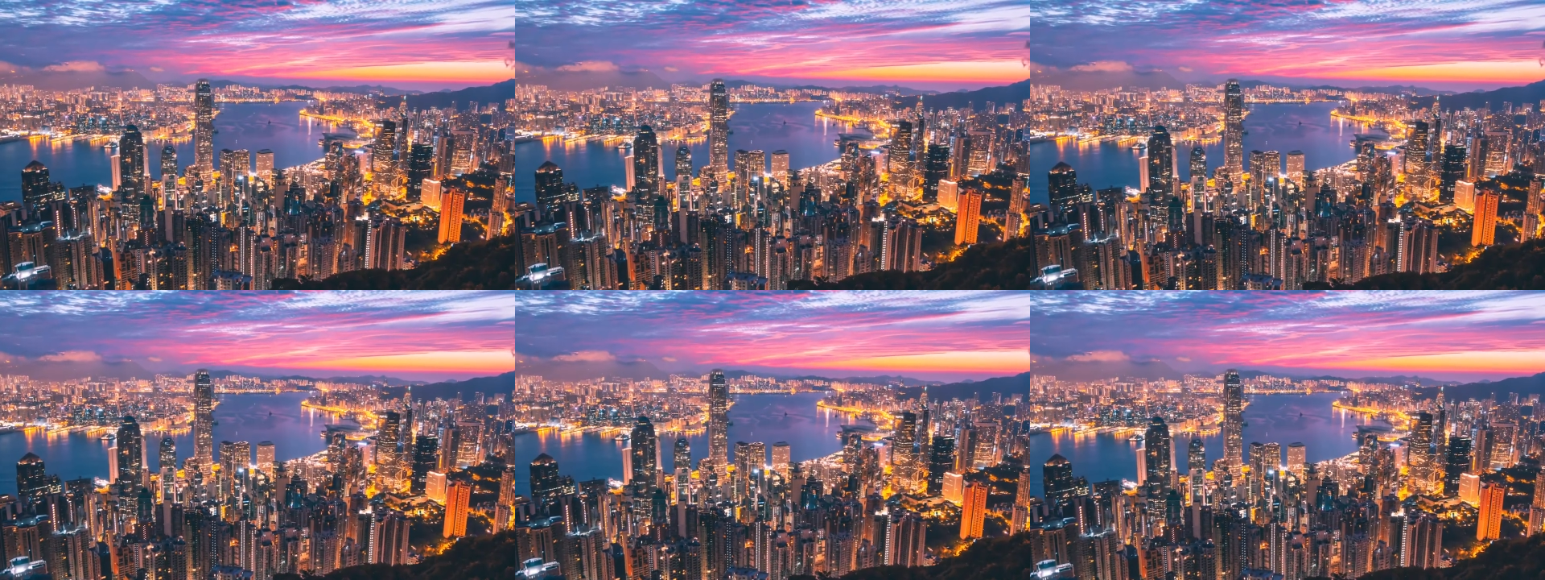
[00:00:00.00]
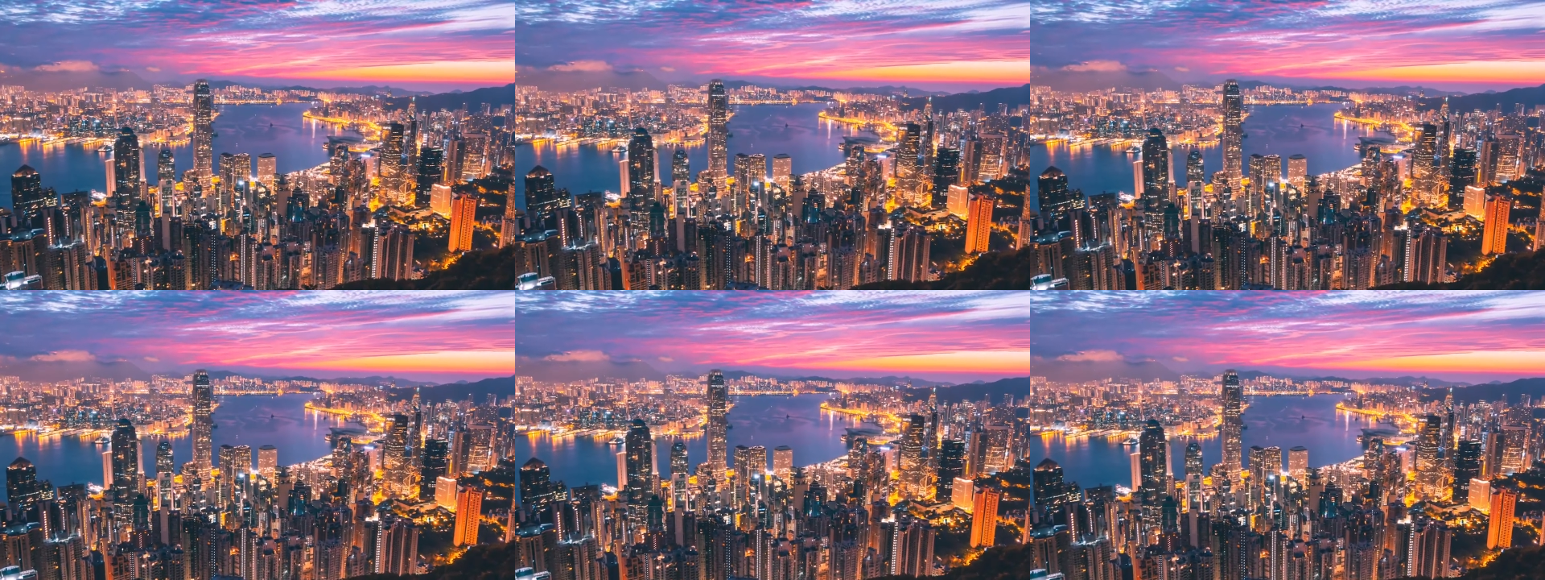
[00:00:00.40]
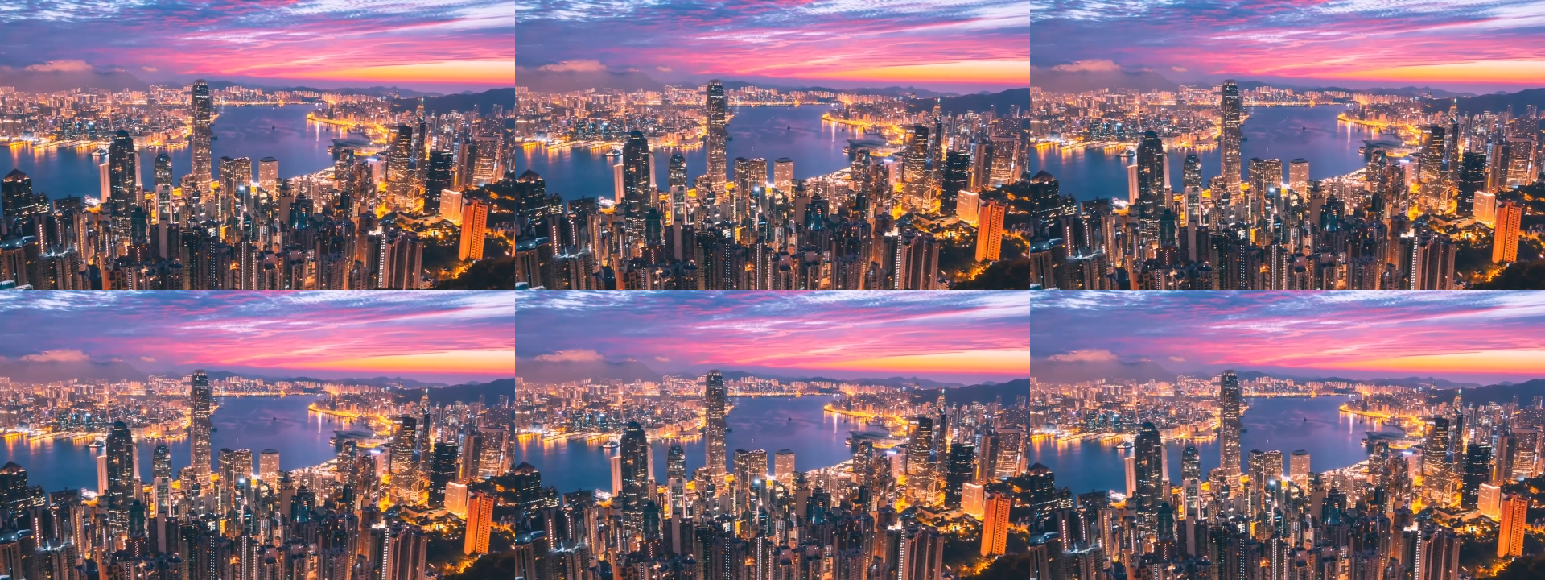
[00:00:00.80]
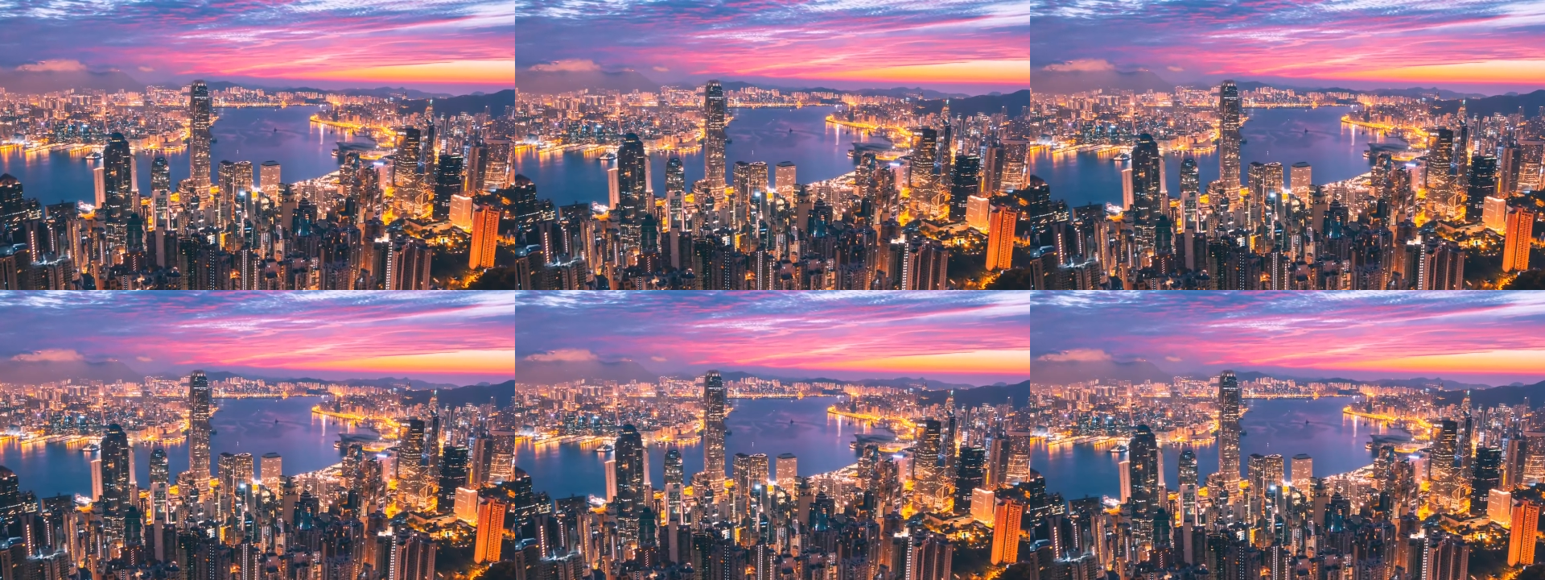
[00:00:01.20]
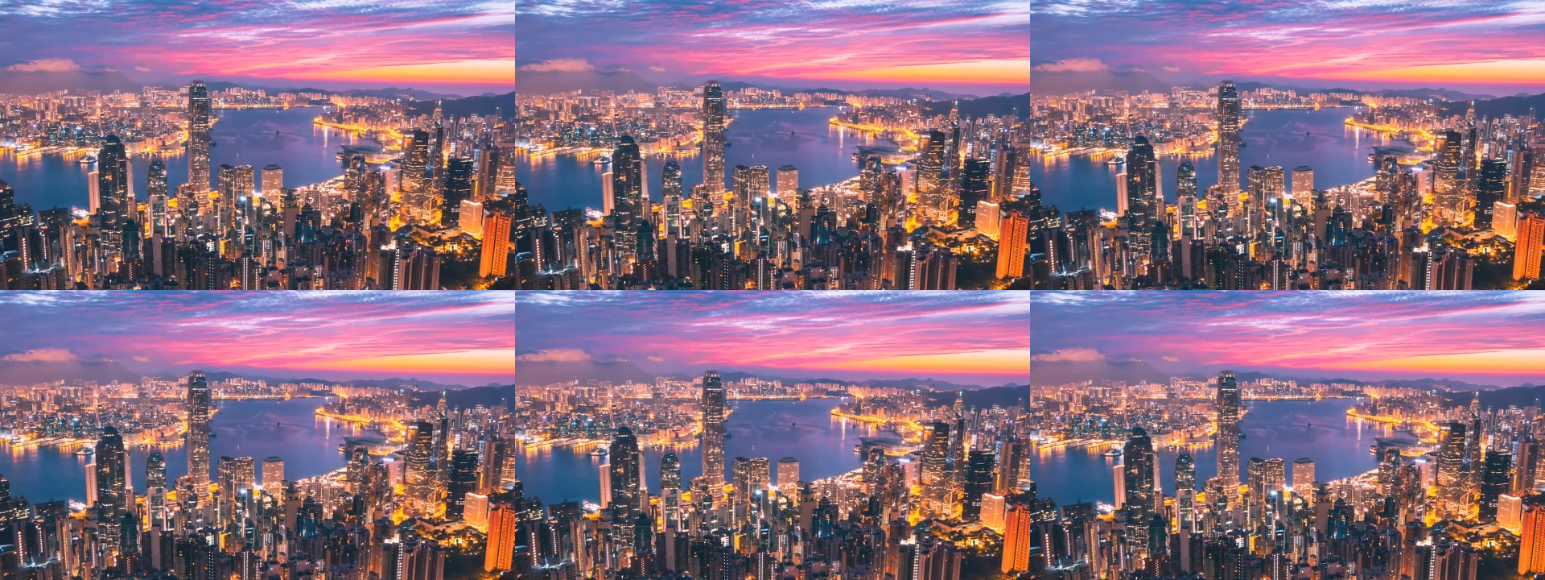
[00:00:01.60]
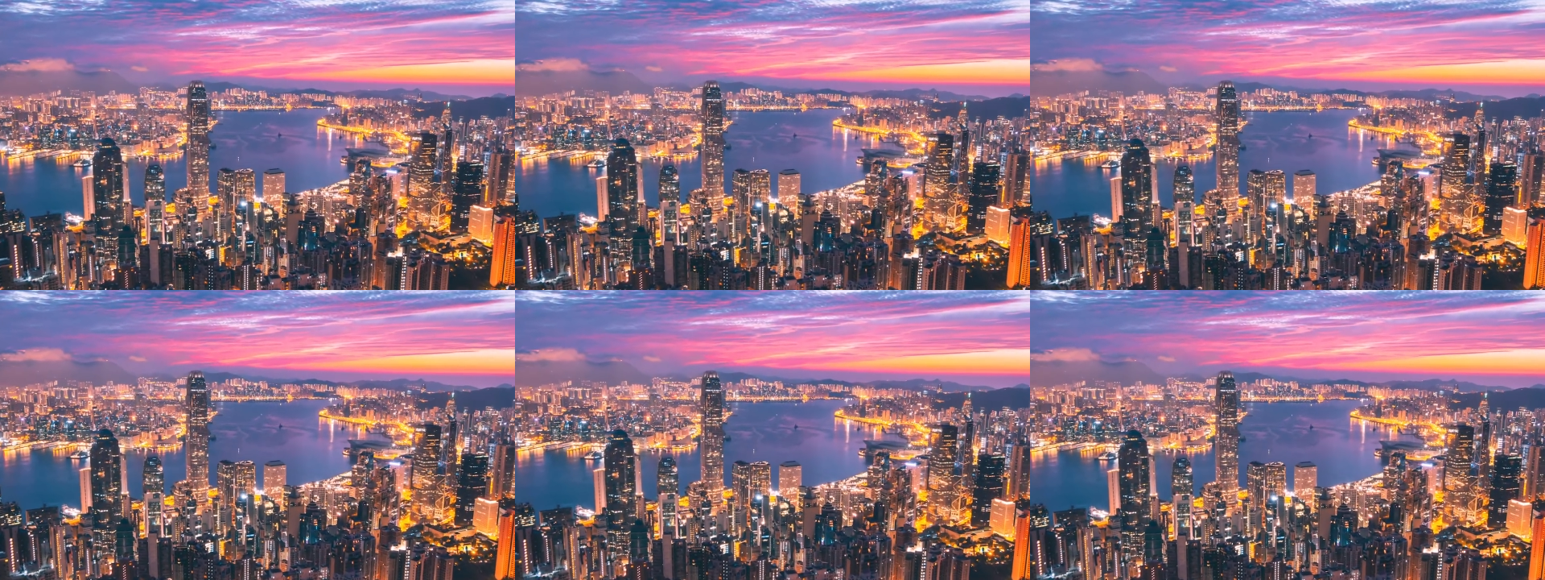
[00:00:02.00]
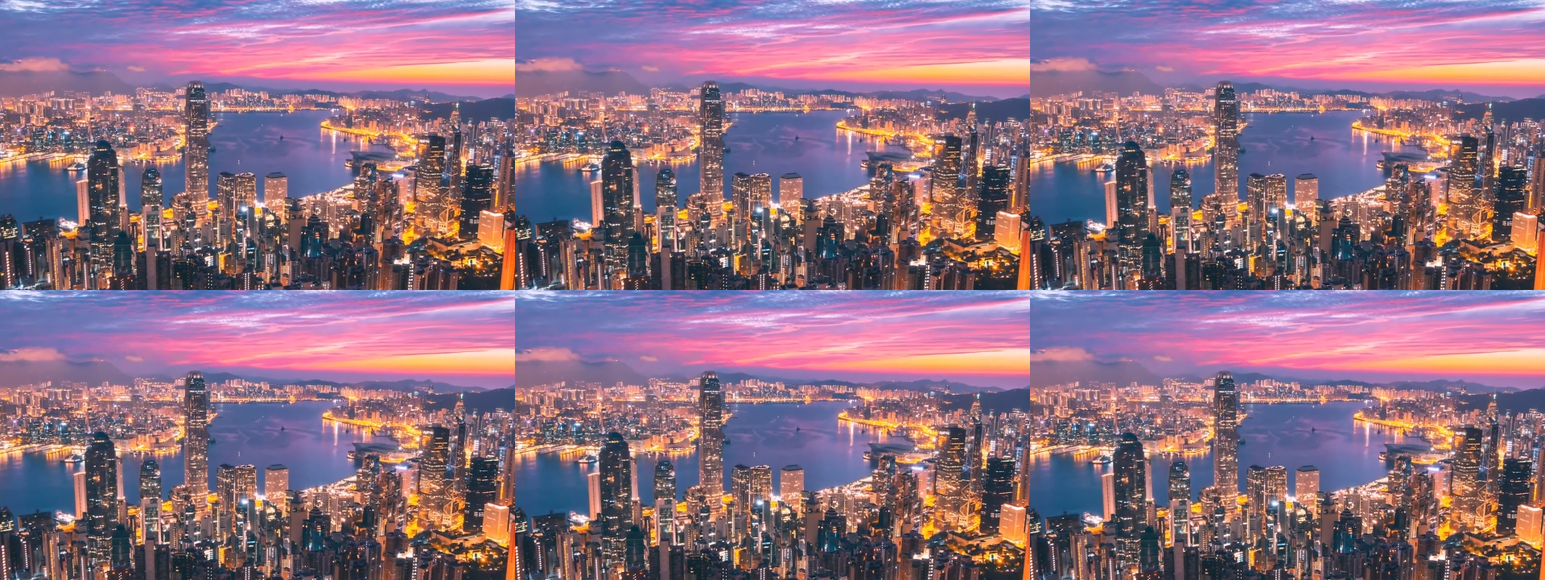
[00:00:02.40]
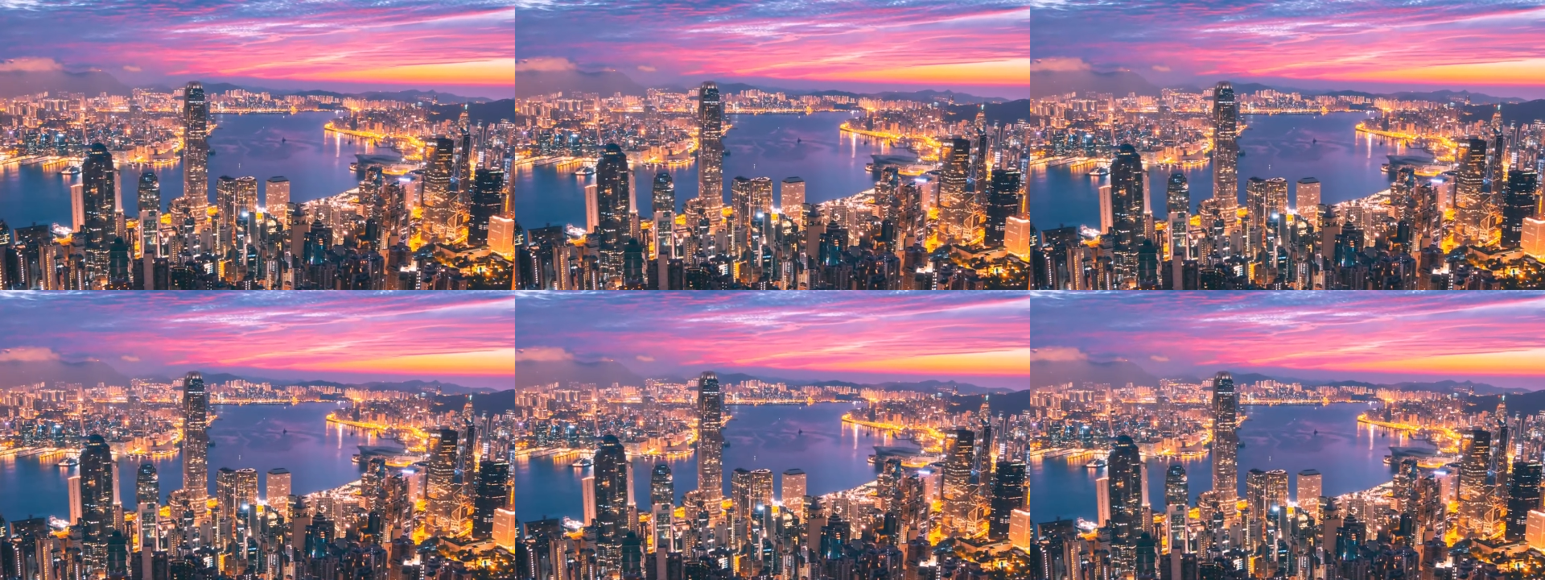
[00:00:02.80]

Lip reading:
(no speaker visible)